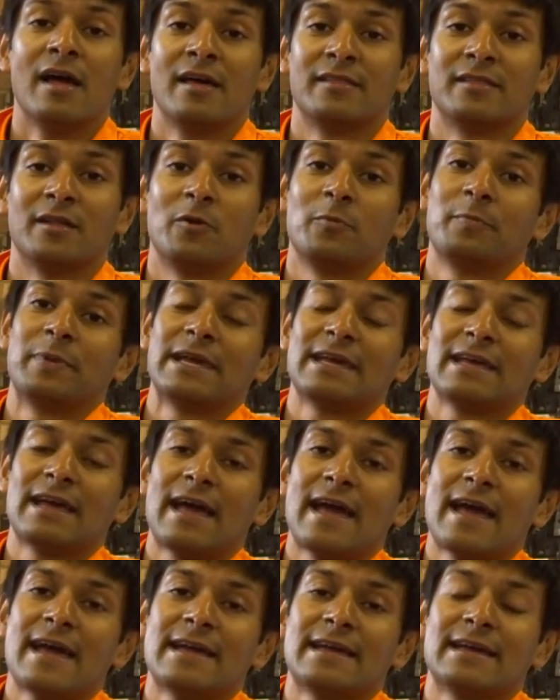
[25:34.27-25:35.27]
There will be
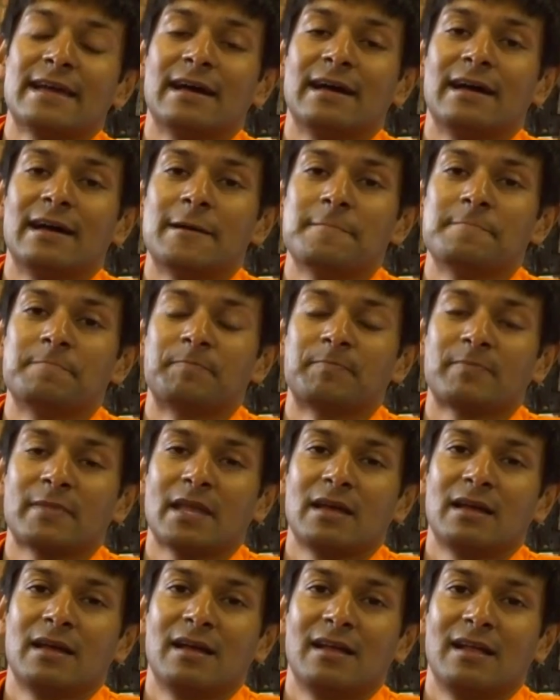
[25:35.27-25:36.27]
a
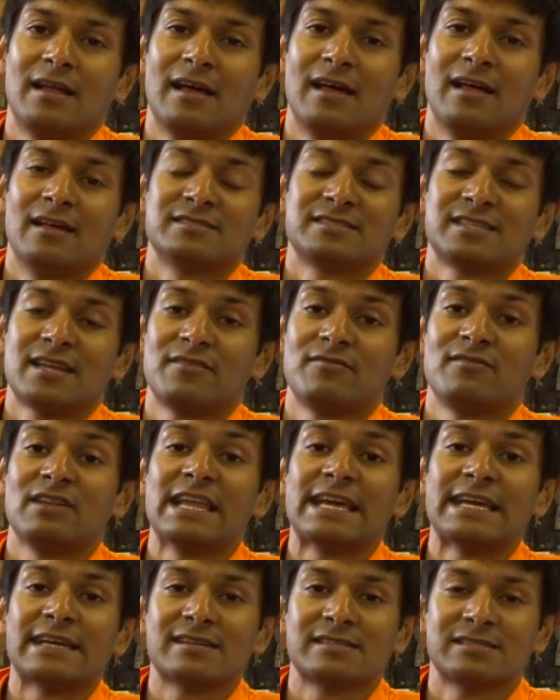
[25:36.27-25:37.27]
set of
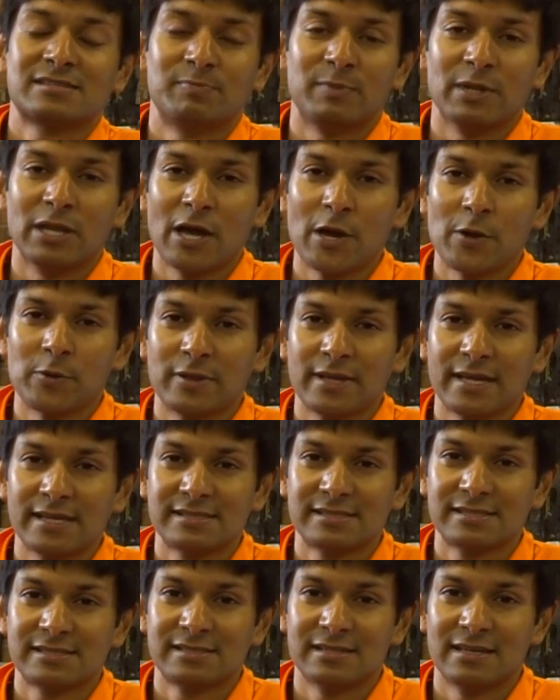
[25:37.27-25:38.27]
links below
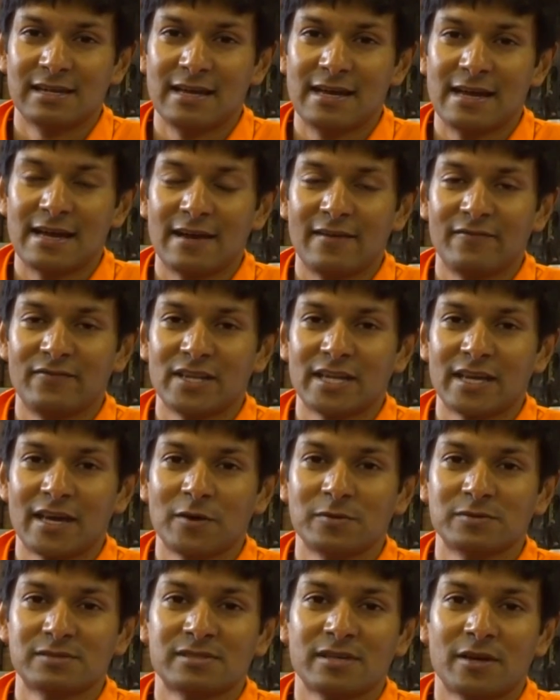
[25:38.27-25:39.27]
this
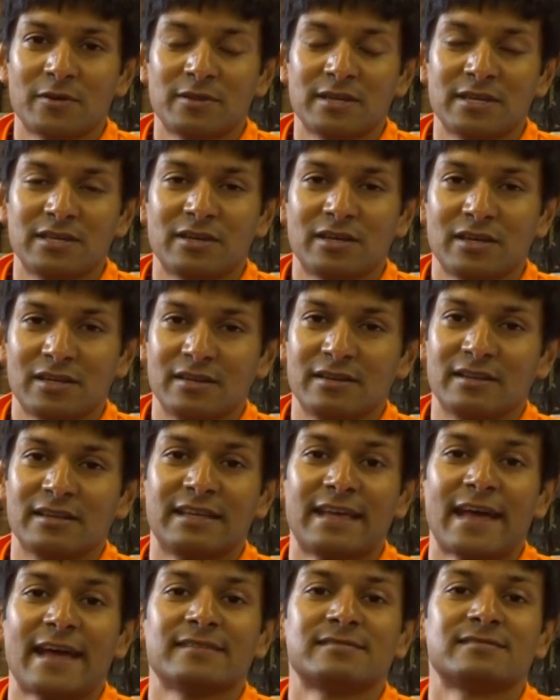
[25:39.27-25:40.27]
video so that you can
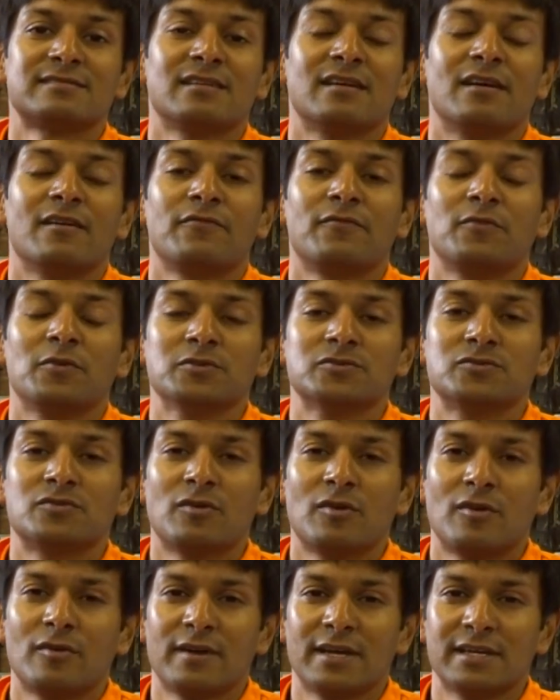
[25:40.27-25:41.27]
get full
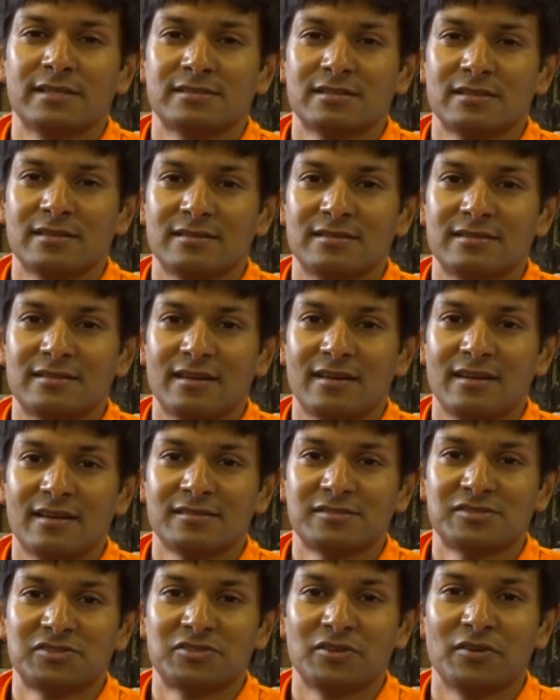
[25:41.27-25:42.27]
drawings and
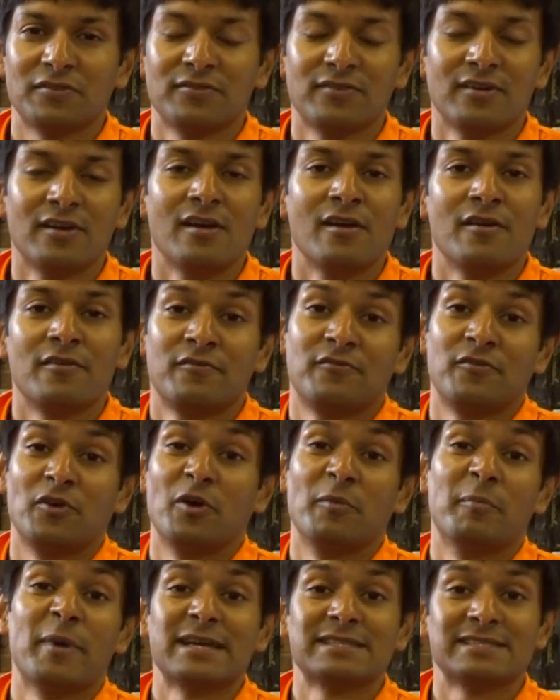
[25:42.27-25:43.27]
stuff
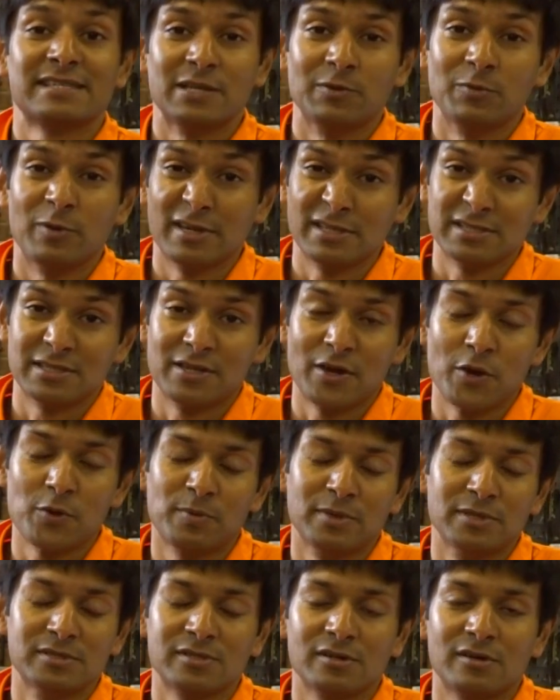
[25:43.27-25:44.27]
for basically what is an
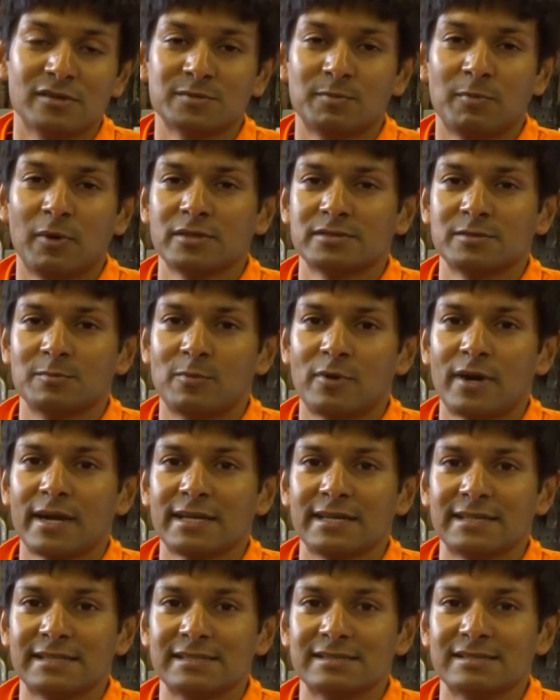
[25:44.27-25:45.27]
open source bottom
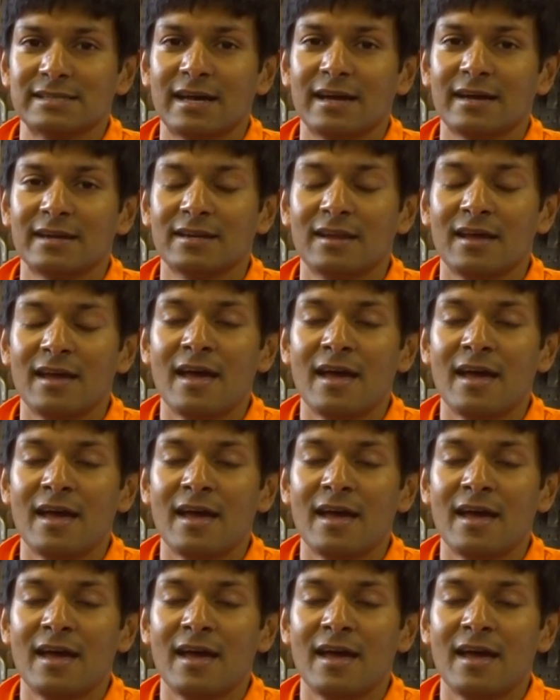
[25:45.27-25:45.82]
bracket design.